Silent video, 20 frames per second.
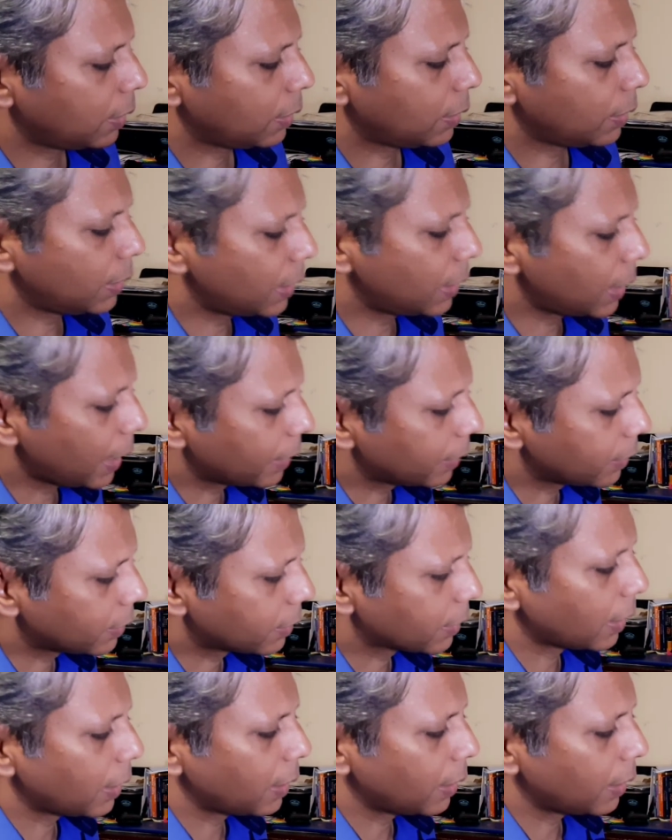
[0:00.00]
length
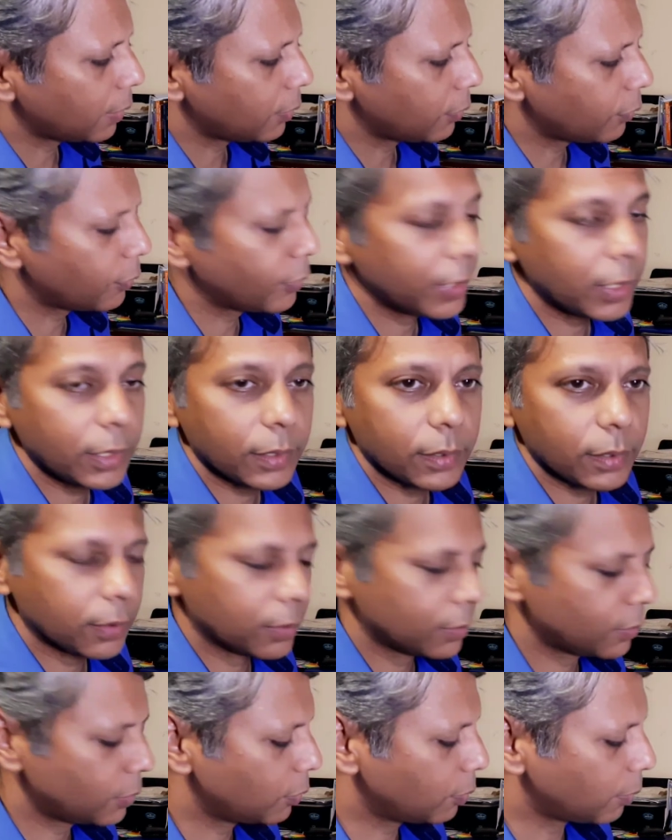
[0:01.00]
and width
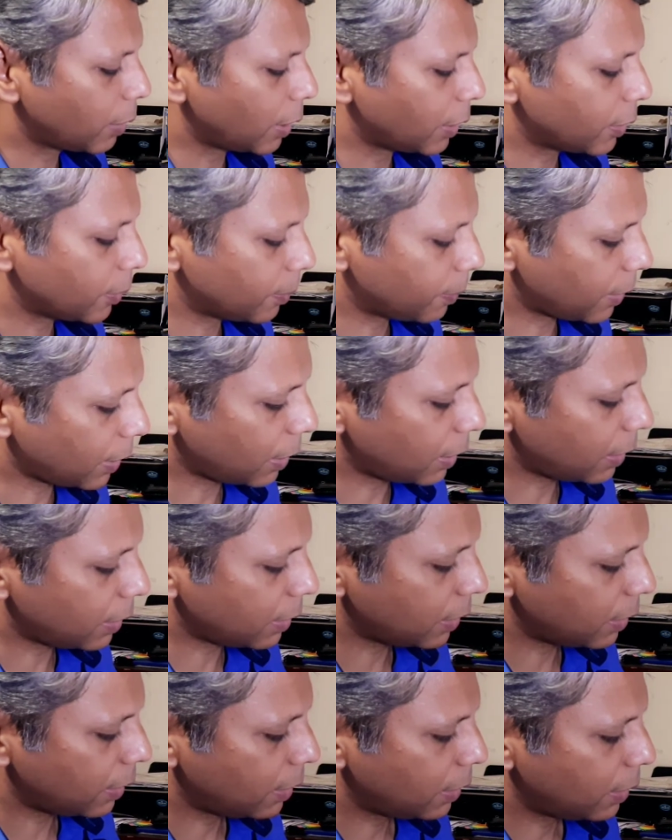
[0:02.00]
to multiply
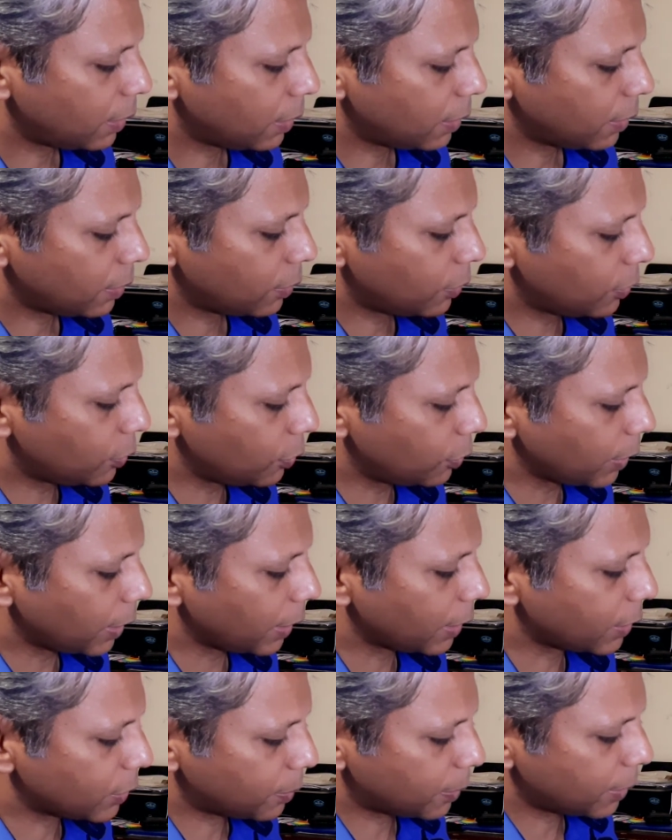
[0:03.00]
two
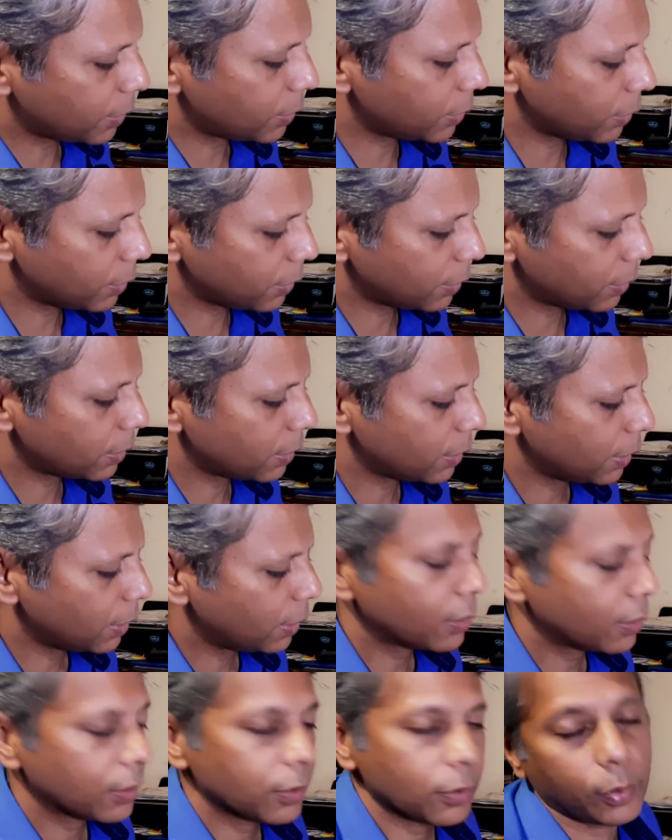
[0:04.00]
expressions
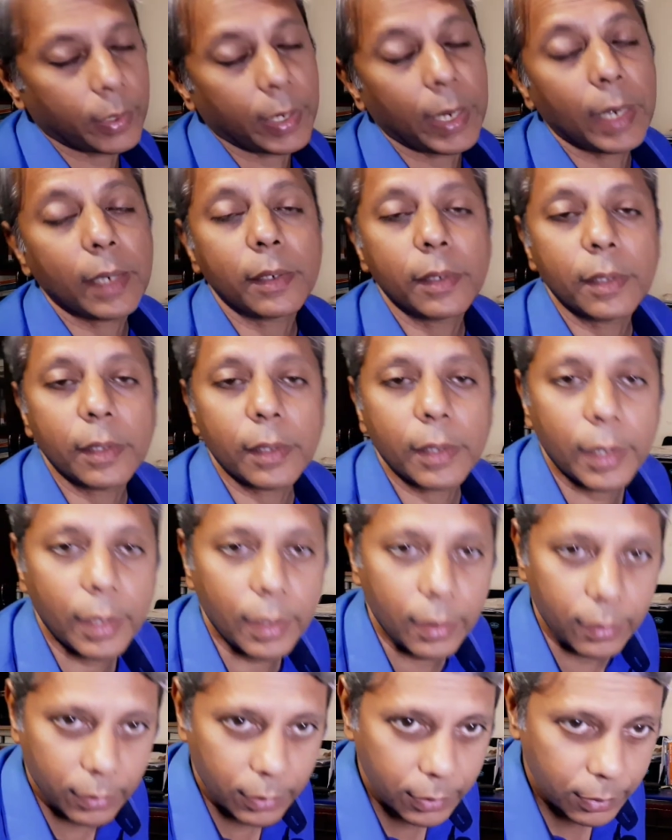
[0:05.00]
to get the
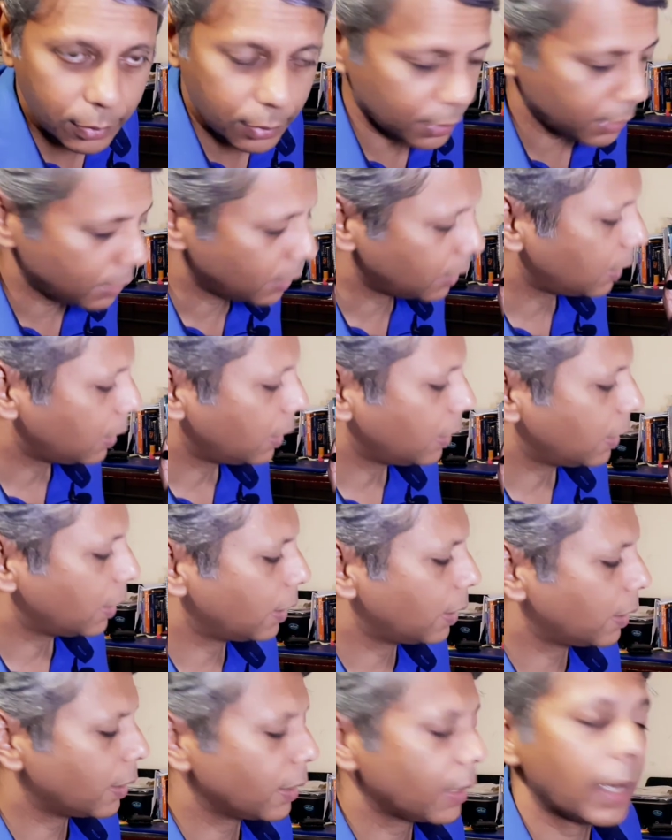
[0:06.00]
area.
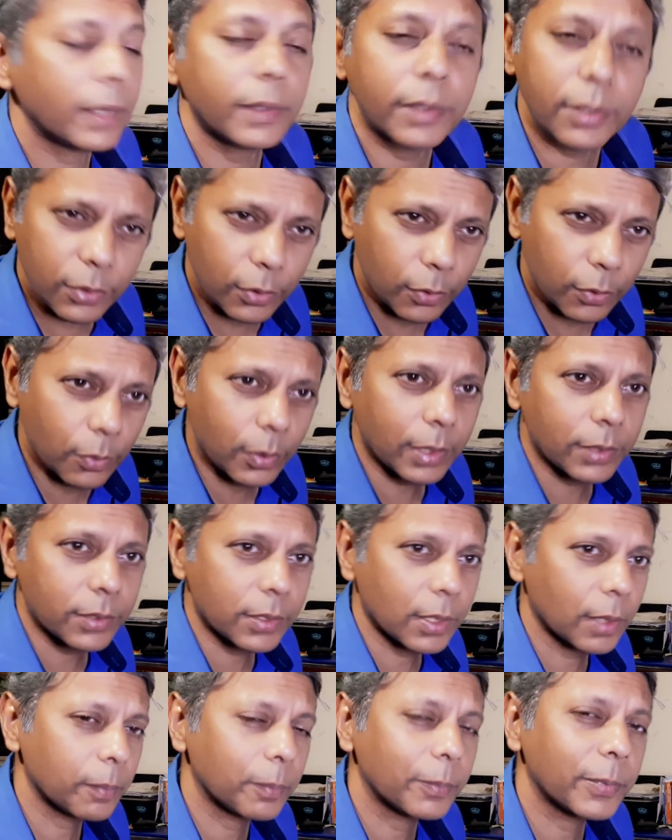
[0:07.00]
And this is a good
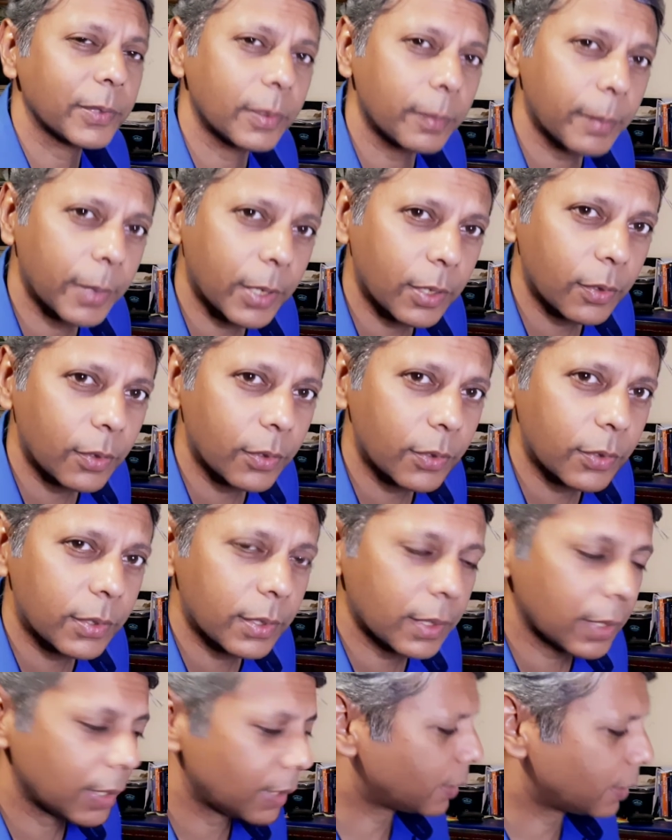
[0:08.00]
example because
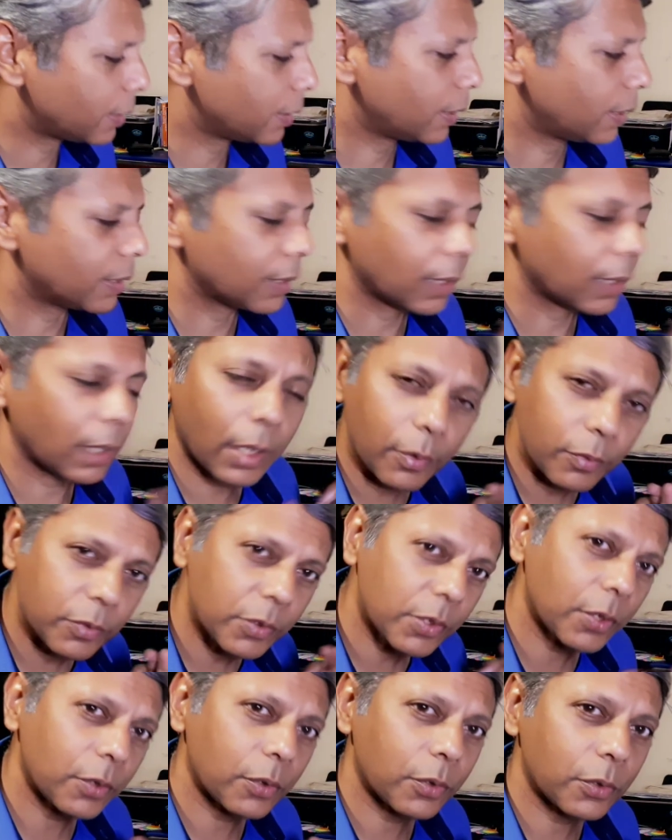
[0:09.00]
it allows
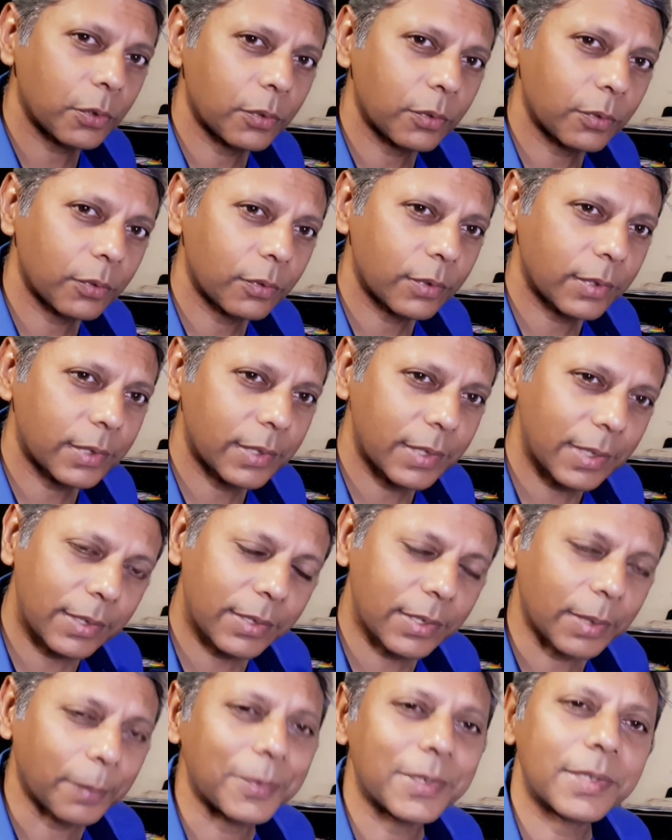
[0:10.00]
you to see
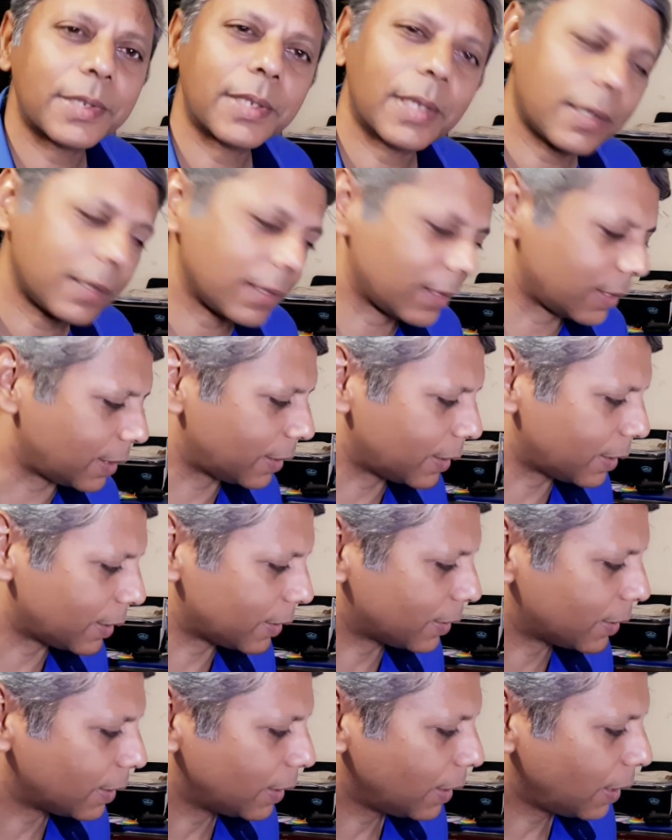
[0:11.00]
some sense in
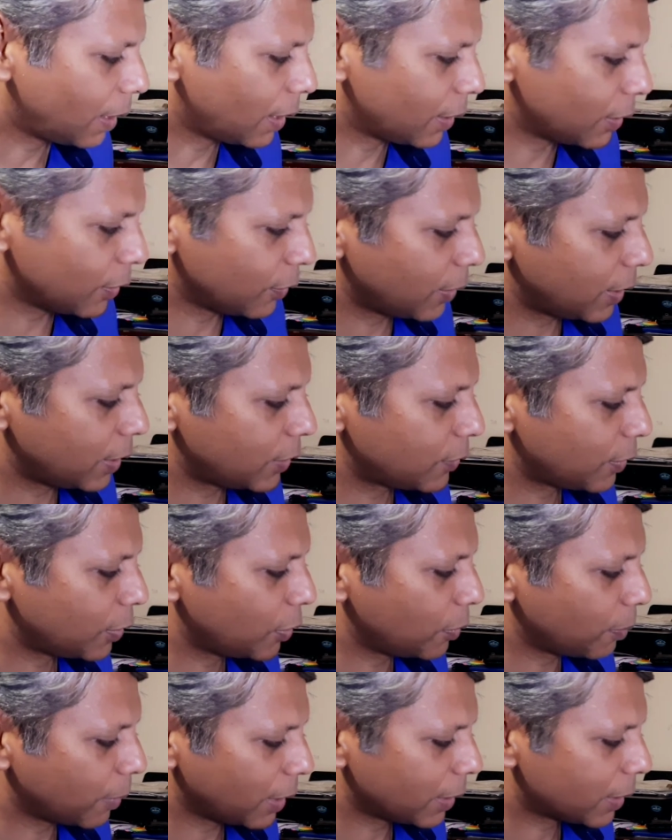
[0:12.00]
this. Otherwise, when you
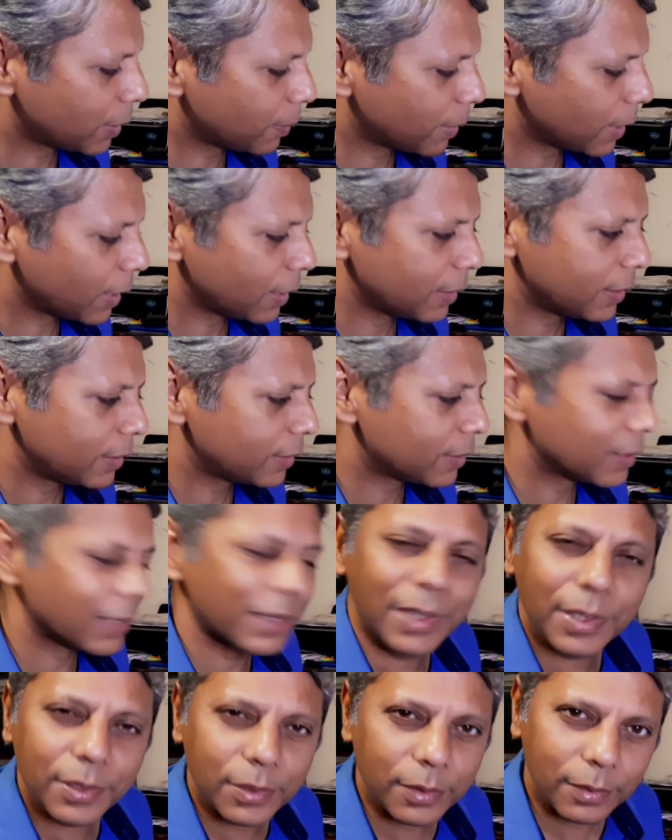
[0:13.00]
multiply this, it
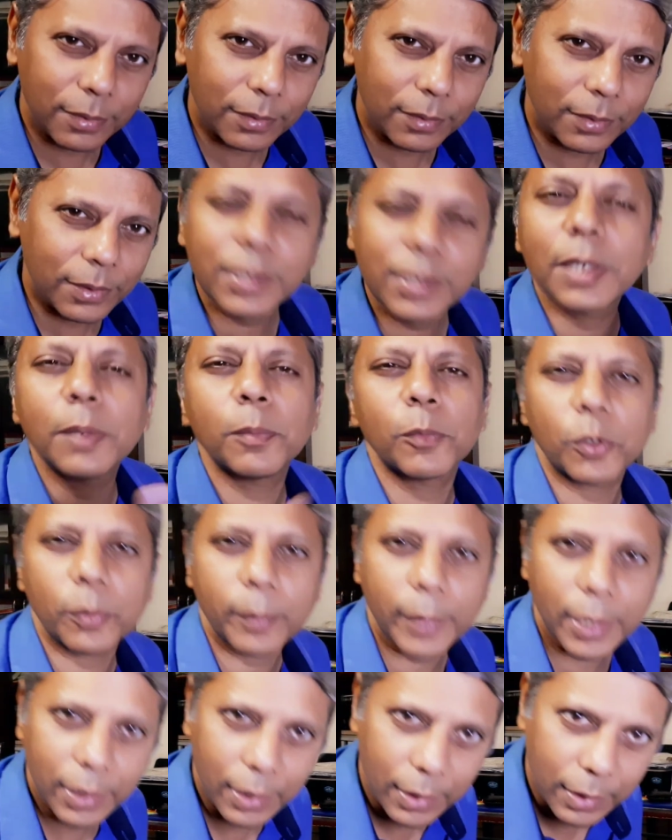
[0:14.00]
doesn't seem to
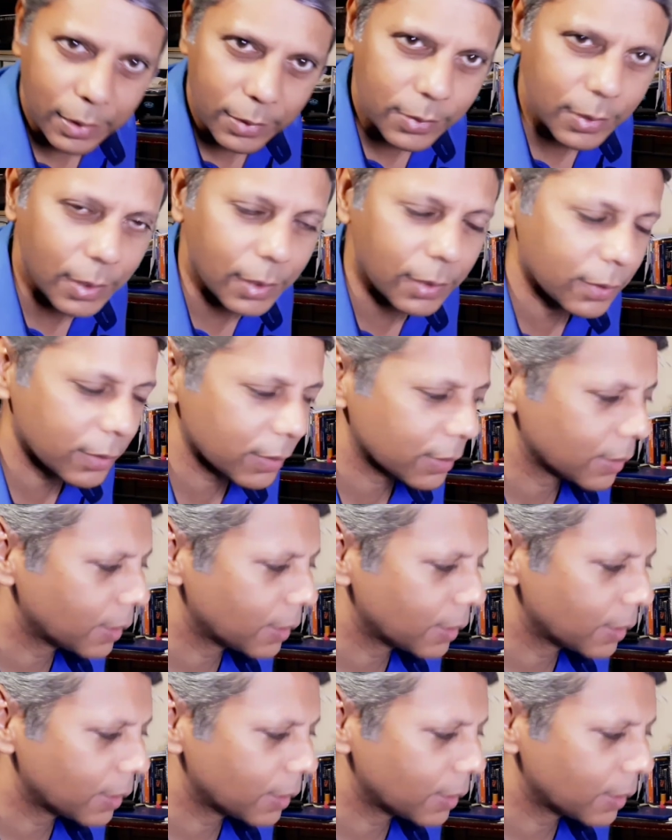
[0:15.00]
make any sense.